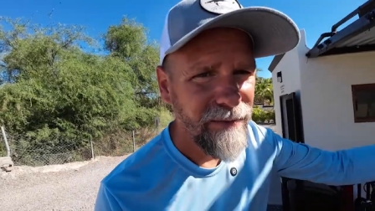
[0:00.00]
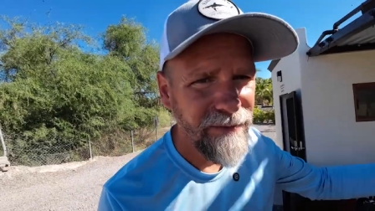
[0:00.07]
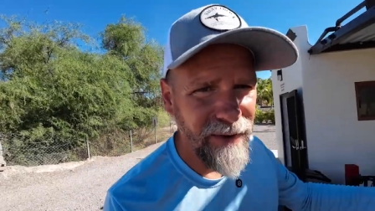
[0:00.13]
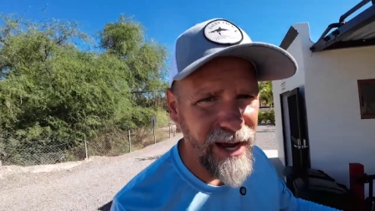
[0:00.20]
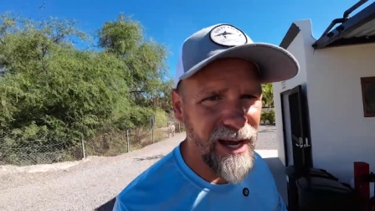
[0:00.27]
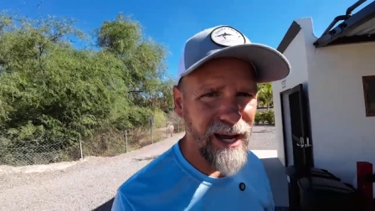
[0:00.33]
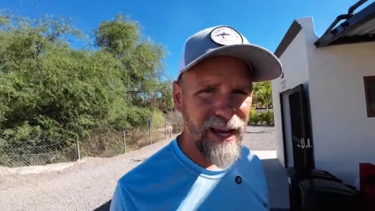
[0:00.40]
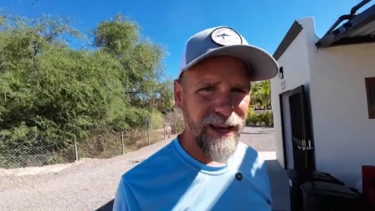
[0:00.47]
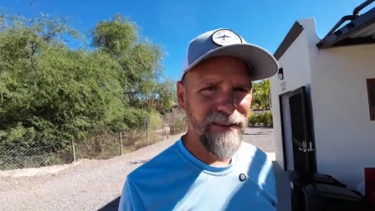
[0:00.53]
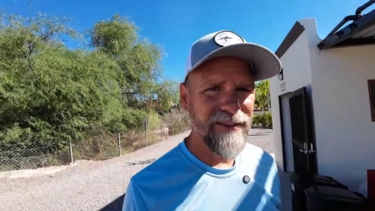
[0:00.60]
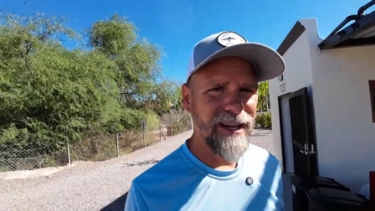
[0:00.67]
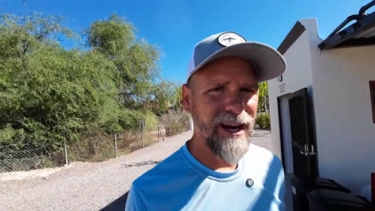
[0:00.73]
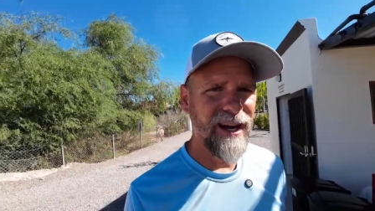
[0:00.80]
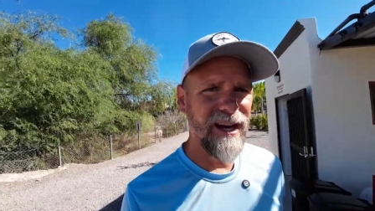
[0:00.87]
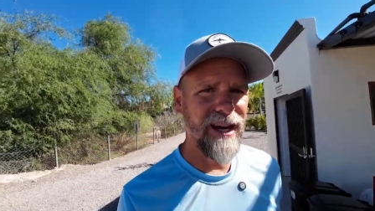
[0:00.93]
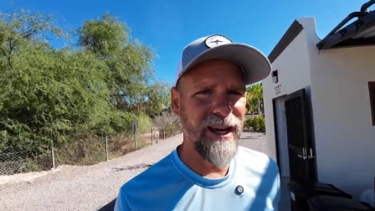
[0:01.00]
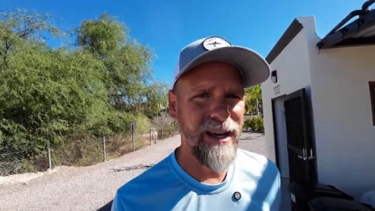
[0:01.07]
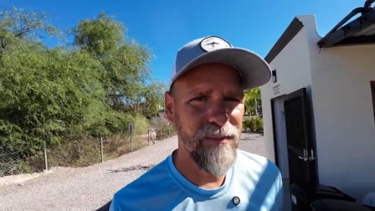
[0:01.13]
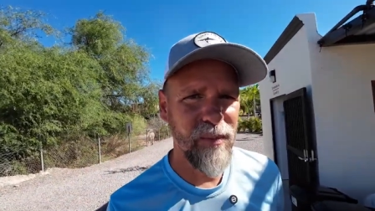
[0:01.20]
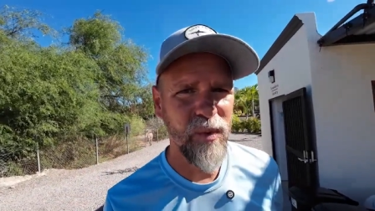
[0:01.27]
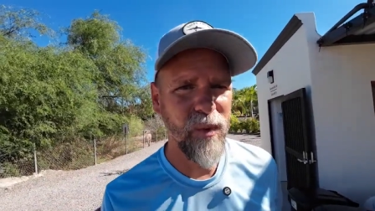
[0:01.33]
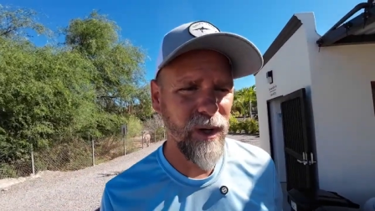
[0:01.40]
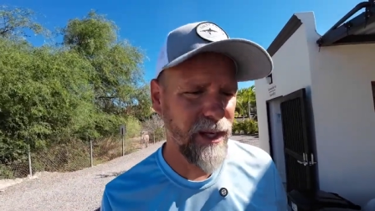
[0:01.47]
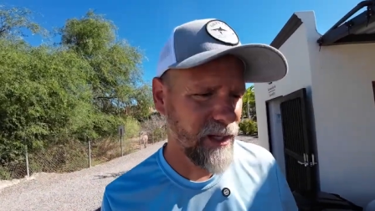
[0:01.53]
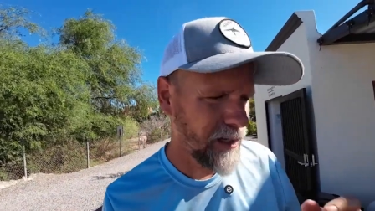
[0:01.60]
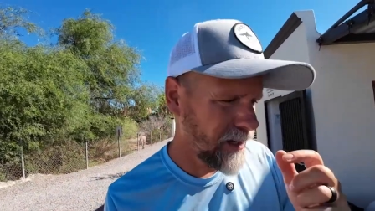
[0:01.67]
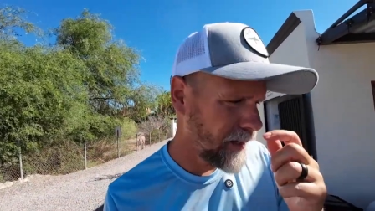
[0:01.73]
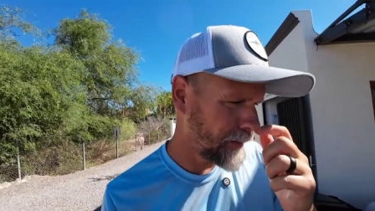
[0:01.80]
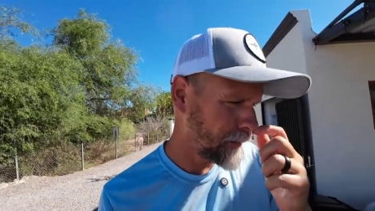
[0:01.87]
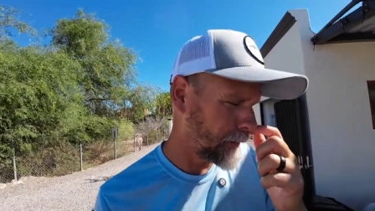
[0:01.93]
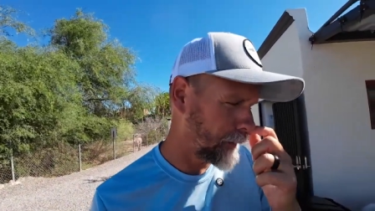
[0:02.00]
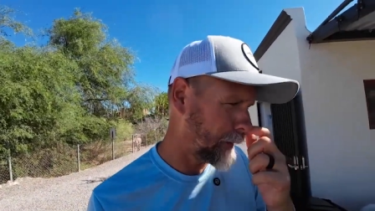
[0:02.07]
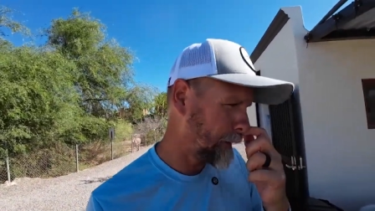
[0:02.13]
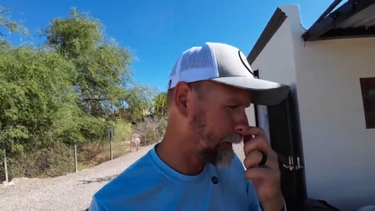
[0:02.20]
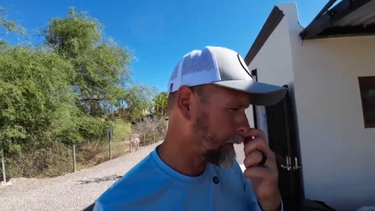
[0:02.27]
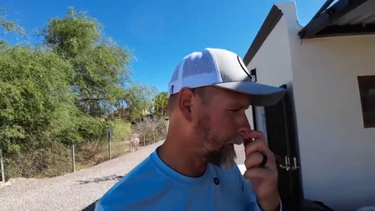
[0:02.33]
5 times what it costs to run the